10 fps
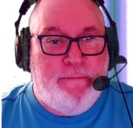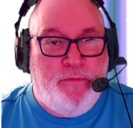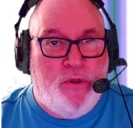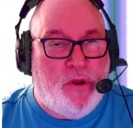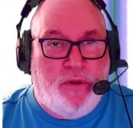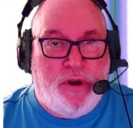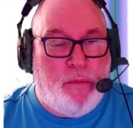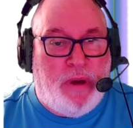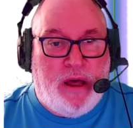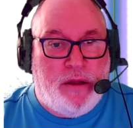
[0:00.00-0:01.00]
Not that
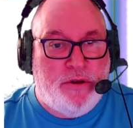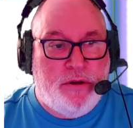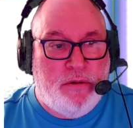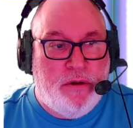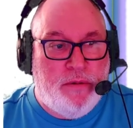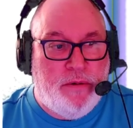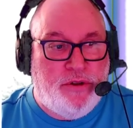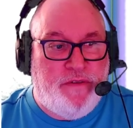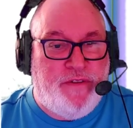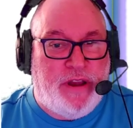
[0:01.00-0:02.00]
it matters. It's
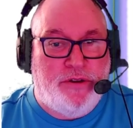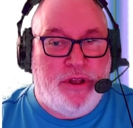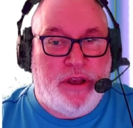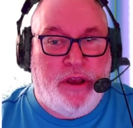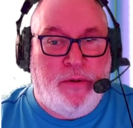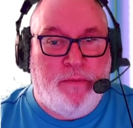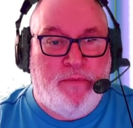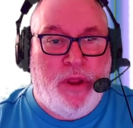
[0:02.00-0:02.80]
the figures that count.